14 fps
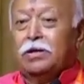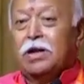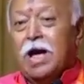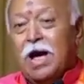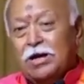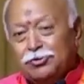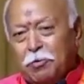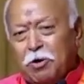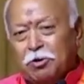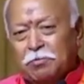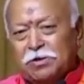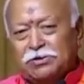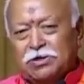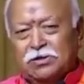In large
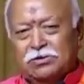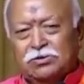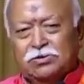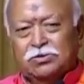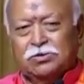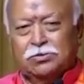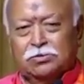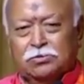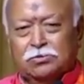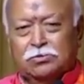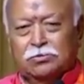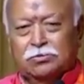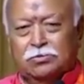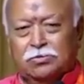
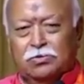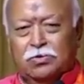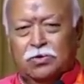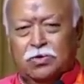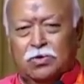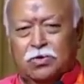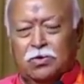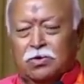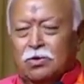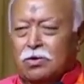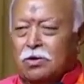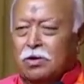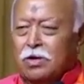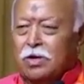formations,
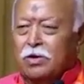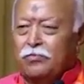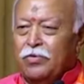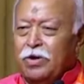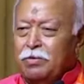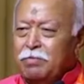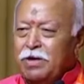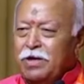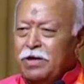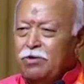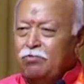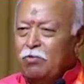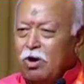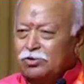
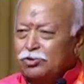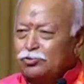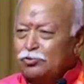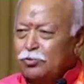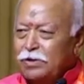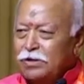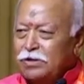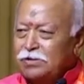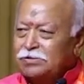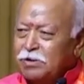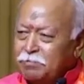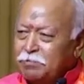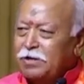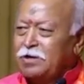everybody walks
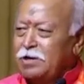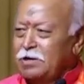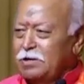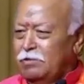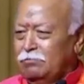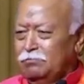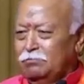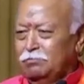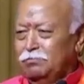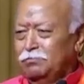together separately.